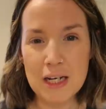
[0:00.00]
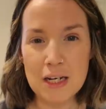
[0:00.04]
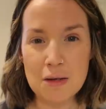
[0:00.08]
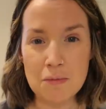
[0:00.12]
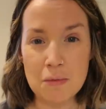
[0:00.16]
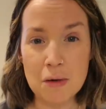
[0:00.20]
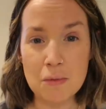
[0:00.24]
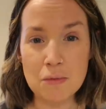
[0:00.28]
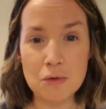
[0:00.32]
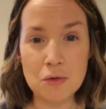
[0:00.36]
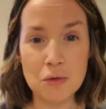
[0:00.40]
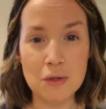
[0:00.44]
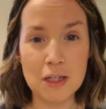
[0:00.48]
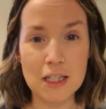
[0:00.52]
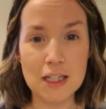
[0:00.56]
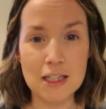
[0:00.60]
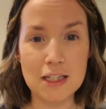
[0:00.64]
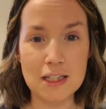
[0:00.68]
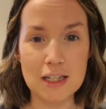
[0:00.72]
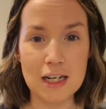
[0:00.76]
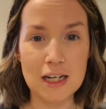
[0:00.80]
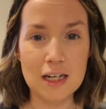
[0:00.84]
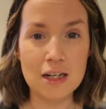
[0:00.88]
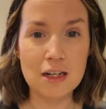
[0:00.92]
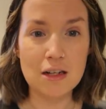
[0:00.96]
being a mum to an
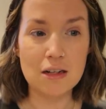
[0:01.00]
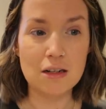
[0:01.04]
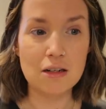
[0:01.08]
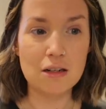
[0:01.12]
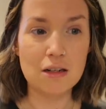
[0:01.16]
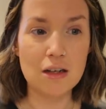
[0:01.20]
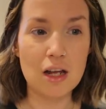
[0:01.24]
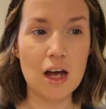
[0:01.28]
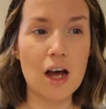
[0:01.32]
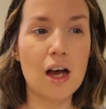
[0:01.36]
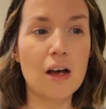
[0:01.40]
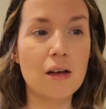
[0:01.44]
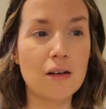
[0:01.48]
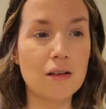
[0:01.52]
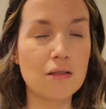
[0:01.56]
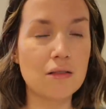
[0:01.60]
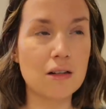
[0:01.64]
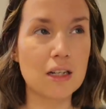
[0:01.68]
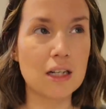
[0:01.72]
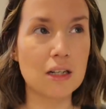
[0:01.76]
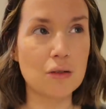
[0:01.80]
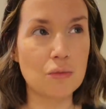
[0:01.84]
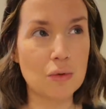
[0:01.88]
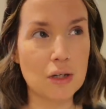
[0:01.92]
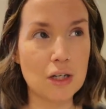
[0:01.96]
extent.
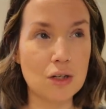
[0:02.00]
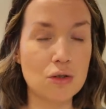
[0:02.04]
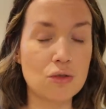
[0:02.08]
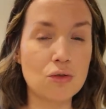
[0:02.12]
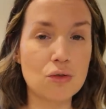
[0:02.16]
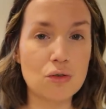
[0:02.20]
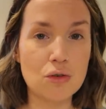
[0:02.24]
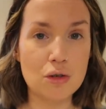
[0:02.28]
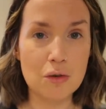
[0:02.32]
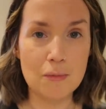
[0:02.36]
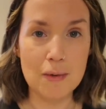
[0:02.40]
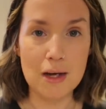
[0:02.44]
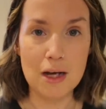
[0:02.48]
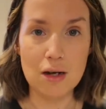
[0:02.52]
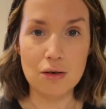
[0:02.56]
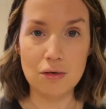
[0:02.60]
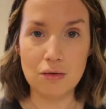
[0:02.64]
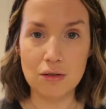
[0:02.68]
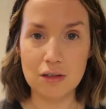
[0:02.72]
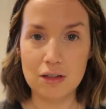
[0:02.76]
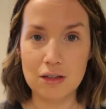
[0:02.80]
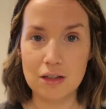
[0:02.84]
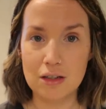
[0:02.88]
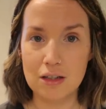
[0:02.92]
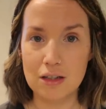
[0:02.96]
Like we can talk
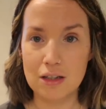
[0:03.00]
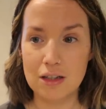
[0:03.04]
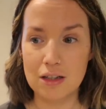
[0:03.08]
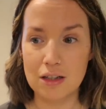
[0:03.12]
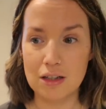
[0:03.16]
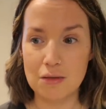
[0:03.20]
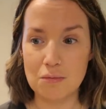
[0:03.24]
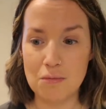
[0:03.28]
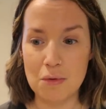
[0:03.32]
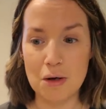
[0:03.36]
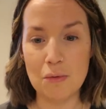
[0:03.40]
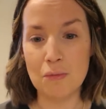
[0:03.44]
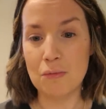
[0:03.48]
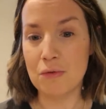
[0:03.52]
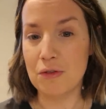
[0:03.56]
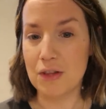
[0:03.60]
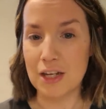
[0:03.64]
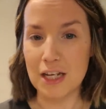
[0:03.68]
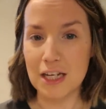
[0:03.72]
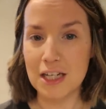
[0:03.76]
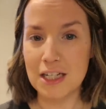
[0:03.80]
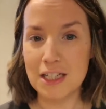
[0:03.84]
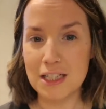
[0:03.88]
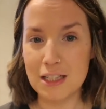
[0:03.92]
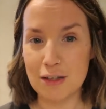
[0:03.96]
about mum
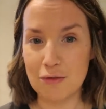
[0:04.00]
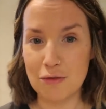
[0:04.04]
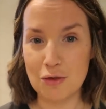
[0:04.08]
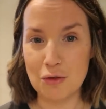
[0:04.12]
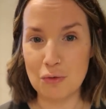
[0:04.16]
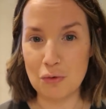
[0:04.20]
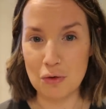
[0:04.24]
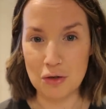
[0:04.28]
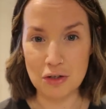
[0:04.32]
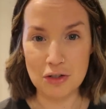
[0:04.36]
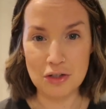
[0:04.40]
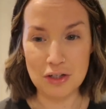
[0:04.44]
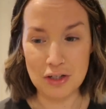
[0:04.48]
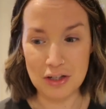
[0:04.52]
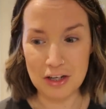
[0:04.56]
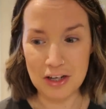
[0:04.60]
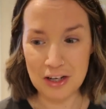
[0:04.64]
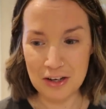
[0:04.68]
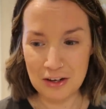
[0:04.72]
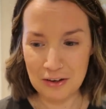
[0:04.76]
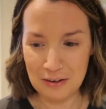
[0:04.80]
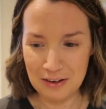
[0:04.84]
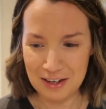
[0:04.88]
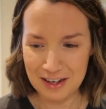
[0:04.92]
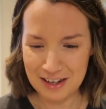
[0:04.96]
things if you want
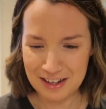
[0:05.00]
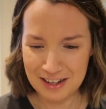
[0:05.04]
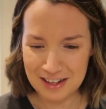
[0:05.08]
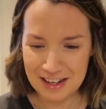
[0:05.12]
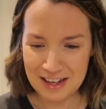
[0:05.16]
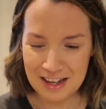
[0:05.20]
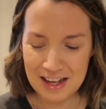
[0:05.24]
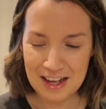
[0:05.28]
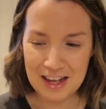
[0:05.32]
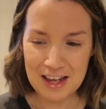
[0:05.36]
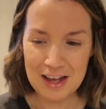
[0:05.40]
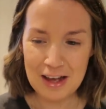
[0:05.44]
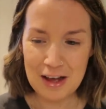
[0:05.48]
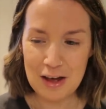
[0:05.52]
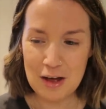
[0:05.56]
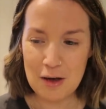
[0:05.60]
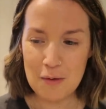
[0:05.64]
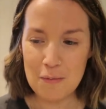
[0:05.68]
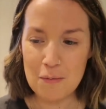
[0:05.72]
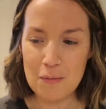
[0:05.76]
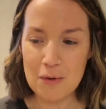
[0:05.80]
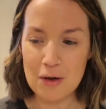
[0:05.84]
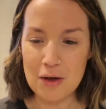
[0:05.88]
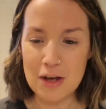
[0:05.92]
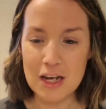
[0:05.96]
to.
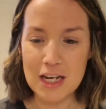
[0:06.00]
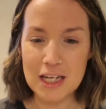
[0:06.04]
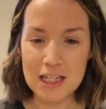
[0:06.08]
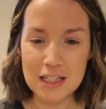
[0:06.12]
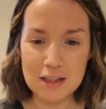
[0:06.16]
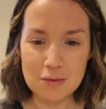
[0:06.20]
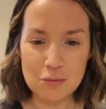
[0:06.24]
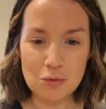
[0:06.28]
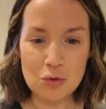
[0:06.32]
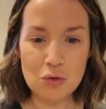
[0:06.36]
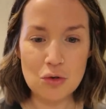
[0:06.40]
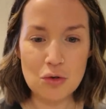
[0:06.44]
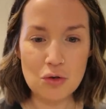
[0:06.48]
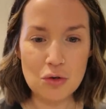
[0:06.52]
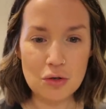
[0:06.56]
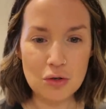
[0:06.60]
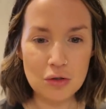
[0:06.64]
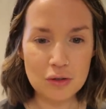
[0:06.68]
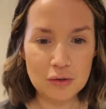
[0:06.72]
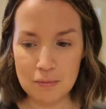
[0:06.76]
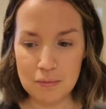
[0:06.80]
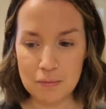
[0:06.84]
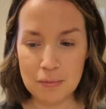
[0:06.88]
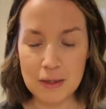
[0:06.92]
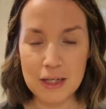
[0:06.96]
But it's
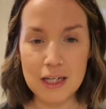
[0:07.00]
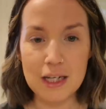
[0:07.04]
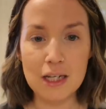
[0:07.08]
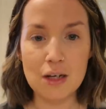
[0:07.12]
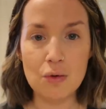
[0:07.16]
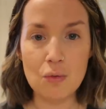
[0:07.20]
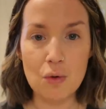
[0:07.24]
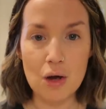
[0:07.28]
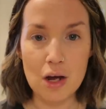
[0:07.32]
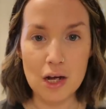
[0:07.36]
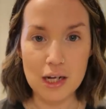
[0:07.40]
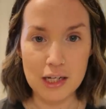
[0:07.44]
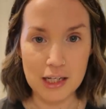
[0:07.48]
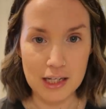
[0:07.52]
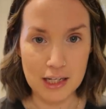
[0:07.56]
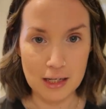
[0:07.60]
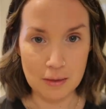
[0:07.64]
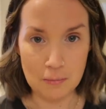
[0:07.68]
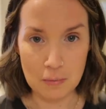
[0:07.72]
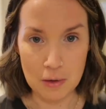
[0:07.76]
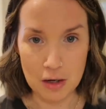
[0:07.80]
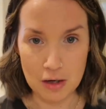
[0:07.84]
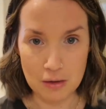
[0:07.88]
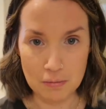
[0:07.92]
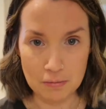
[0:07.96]
more being a
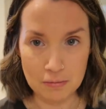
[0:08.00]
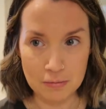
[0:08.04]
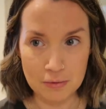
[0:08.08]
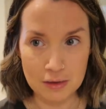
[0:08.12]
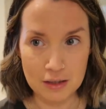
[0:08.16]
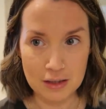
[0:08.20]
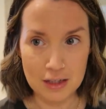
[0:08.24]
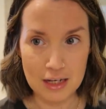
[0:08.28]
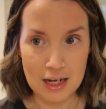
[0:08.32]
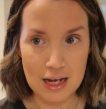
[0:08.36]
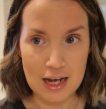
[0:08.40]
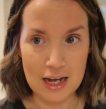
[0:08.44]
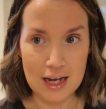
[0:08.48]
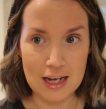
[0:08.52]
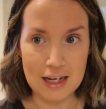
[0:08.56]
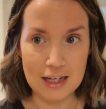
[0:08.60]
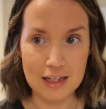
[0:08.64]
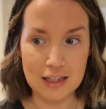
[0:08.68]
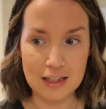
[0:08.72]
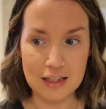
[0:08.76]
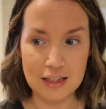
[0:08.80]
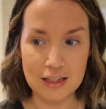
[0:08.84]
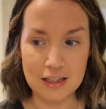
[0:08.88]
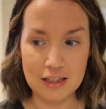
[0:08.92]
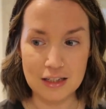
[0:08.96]
working mum
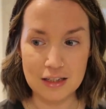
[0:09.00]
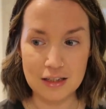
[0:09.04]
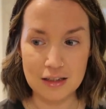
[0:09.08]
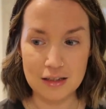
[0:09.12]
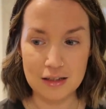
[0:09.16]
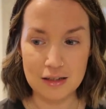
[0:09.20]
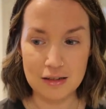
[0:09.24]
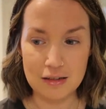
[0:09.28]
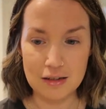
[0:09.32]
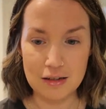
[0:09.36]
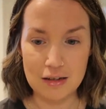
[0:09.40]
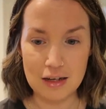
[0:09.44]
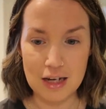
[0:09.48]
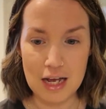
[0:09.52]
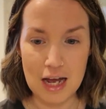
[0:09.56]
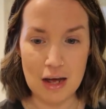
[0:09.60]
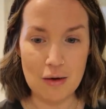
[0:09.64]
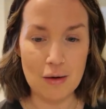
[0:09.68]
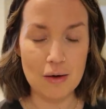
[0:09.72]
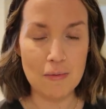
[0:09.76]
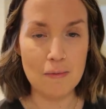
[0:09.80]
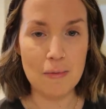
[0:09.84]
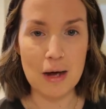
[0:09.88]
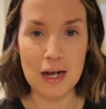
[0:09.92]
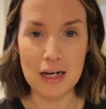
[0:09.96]
and how
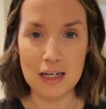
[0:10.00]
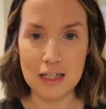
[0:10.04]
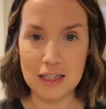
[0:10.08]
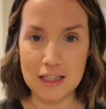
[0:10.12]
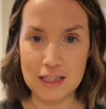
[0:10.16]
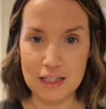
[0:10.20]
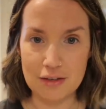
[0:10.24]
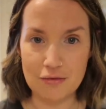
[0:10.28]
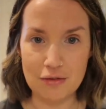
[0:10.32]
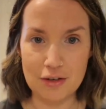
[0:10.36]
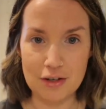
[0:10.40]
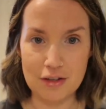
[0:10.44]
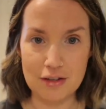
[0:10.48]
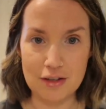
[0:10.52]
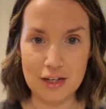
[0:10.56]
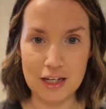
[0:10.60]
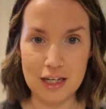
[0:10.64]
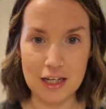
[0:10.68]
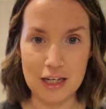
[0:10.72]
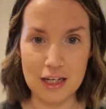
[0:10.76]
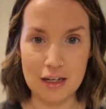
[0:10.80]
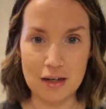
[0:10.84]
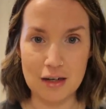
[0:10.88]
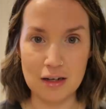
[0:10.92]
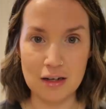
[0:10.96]
I balance
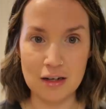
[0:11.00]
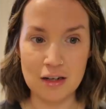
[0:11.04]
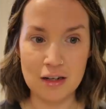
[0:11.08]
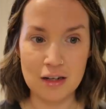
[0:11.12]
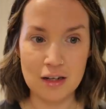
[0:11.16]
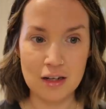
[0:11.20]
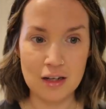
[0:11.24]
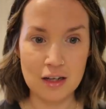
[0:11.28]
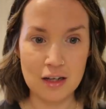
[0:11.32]
everything and